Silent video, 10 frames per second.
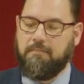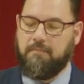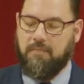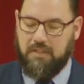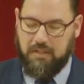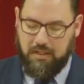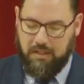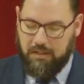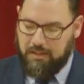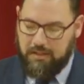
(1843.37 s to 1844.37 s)
This,
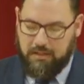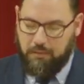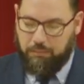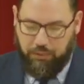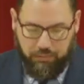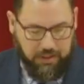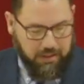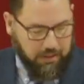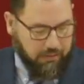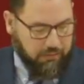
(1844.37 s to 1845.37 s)
this is the
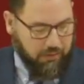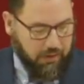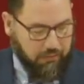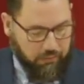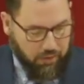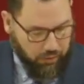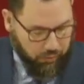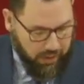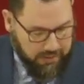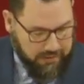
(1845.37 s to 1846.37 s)
beauty of, of what
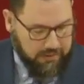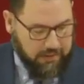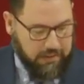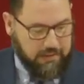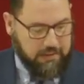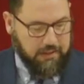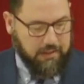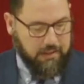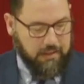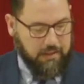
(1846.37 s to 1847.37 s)
Christ is,
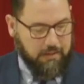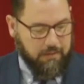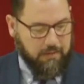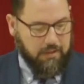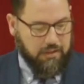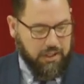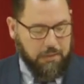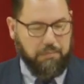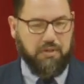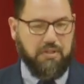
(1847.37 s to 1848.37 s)
the
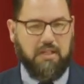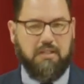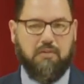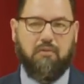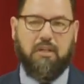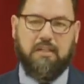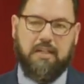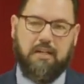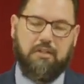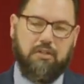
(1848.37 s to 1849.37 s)
deeper sense of what he's
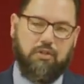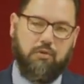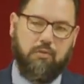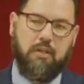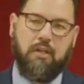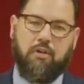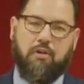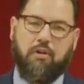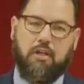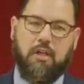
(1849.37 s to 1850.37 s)
actually doing and
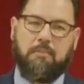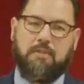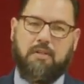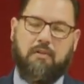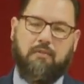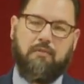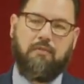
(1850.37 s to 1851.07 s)
girding himself.